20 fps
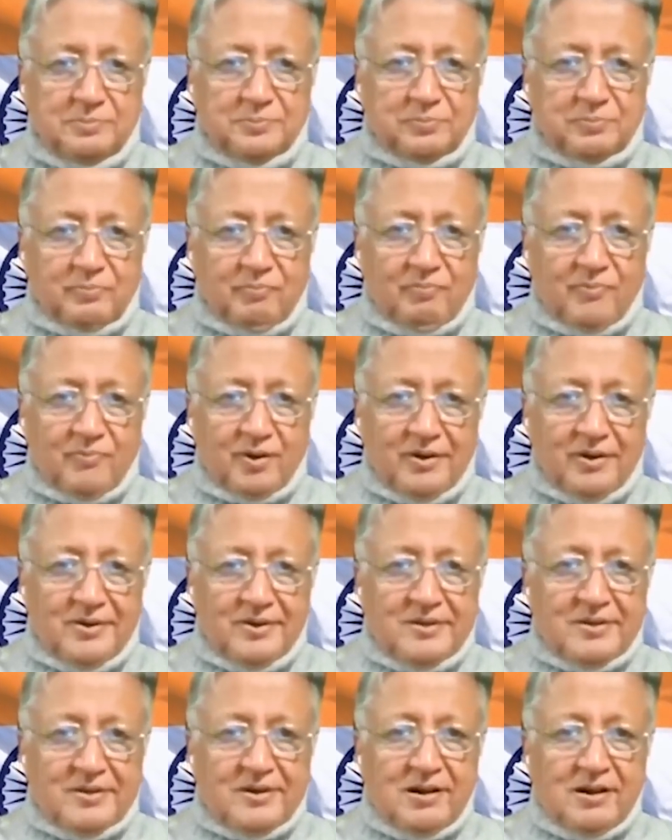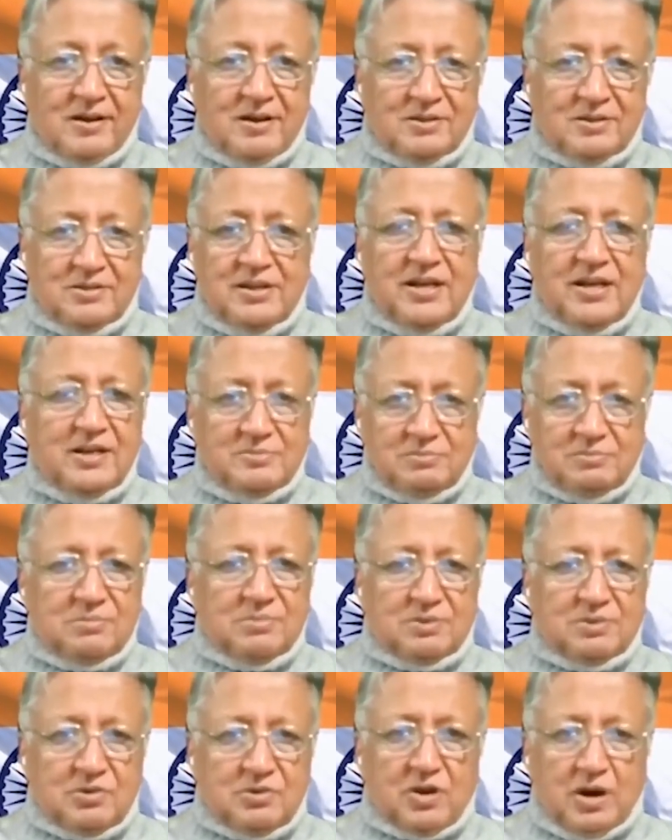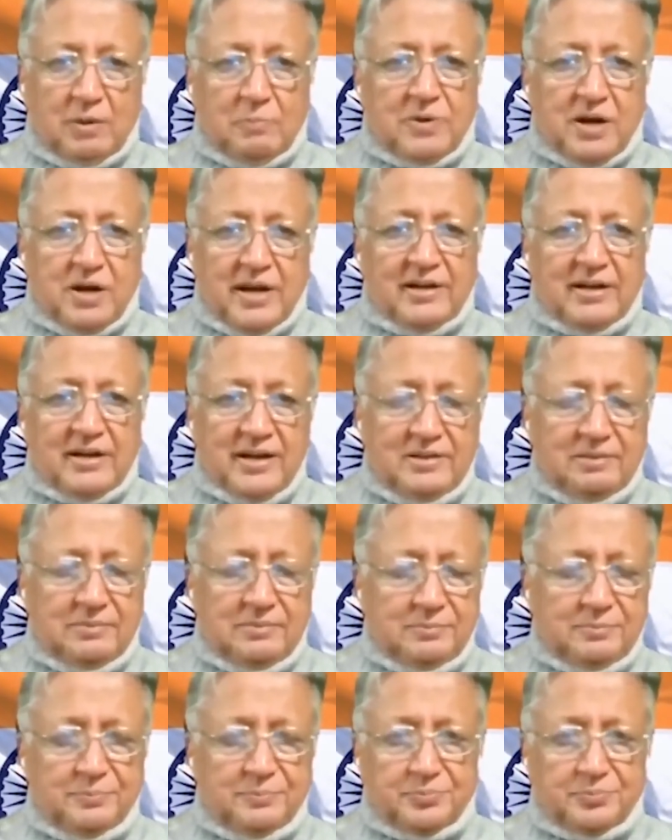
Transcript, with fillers: Right. So they are corrupt like hell.